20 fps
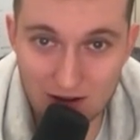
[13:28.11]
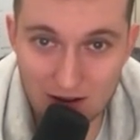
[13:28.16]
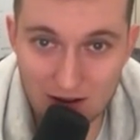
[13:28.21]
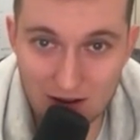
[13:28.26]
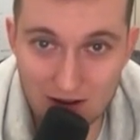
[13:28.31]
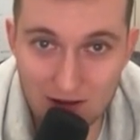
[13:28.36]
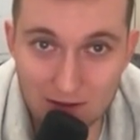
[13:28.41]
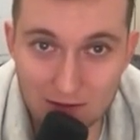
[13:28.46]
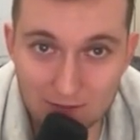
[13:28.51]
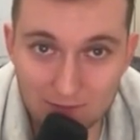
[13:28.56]

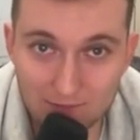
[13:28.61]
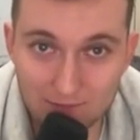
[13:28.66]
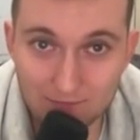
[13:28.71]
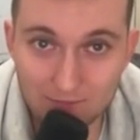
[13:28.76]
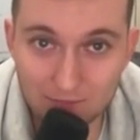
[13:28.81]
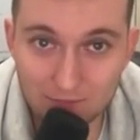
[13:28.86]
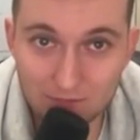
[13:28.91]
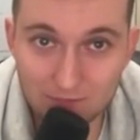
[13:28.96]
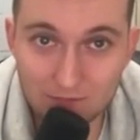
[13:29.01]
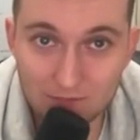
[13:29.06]
Um,
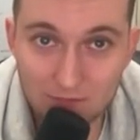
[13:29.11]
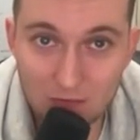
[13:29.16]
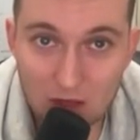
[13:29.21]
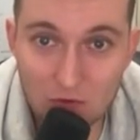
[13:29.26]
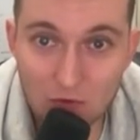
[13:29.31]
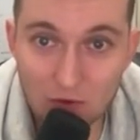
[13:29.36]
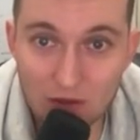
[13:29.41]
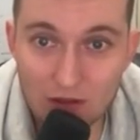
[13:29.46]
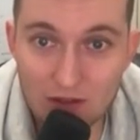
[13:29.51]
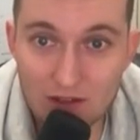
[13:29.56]

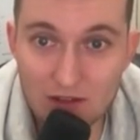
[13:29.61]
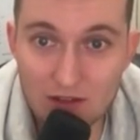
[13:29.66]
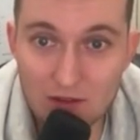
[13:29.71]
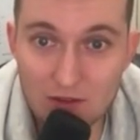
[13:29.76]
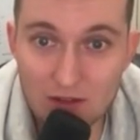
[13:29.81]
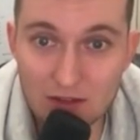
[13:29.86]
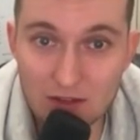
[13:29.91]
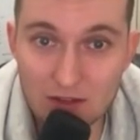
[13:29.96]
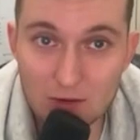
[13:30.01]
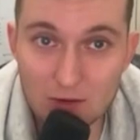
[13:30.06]
really just
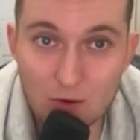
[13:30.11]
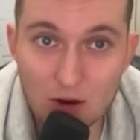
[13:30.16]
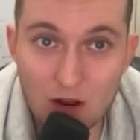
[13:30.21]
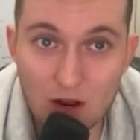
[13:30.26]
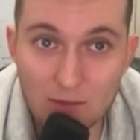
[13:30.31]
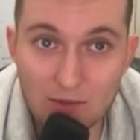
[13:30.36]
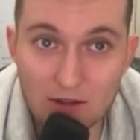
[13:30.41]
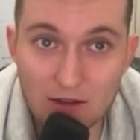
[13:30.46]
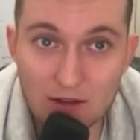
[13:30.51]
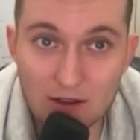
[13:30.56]
using this prompt here.